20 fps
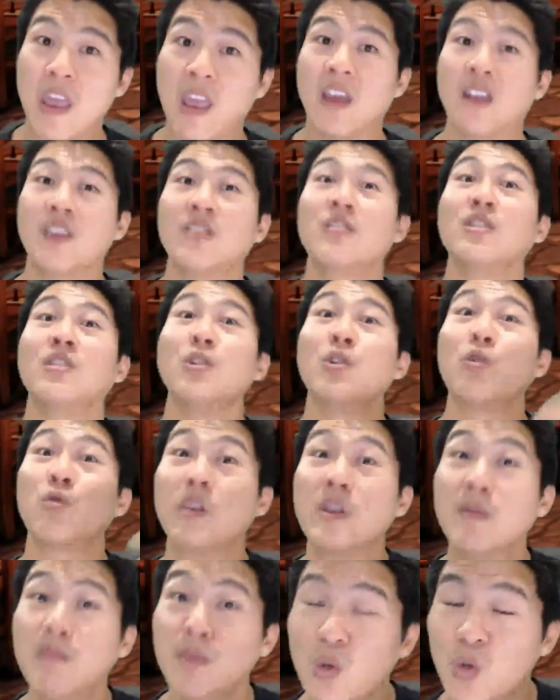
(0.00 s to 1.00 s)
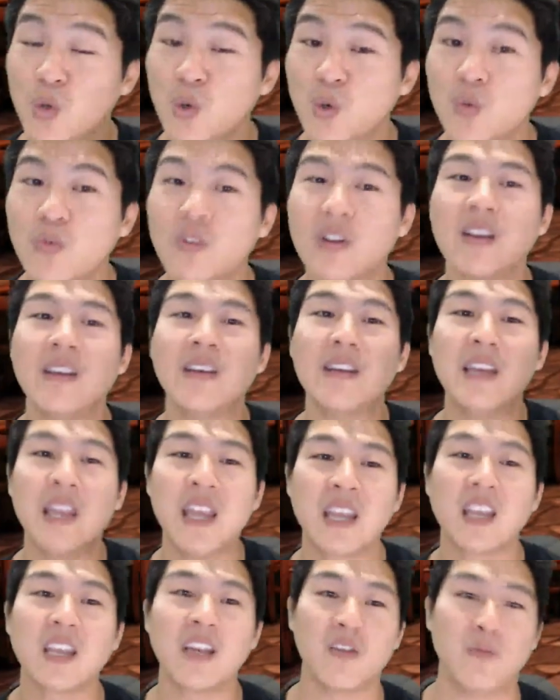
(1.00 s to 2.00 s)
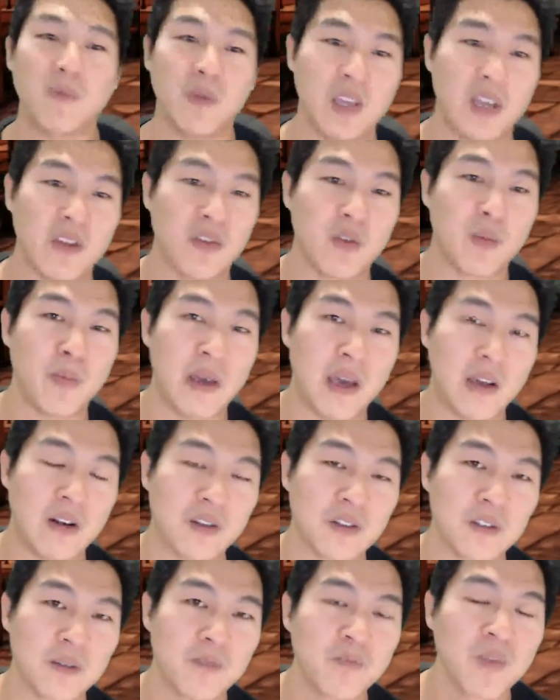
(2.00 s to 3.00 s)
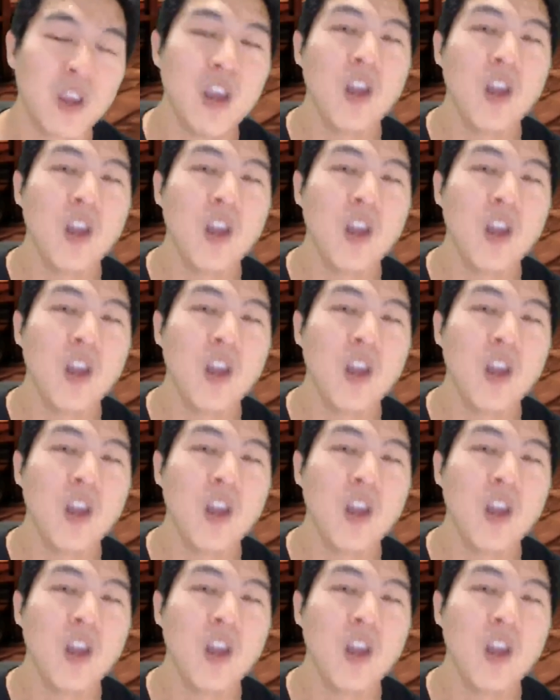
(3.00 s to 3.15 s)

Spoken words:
and you remove negative behavior patterns.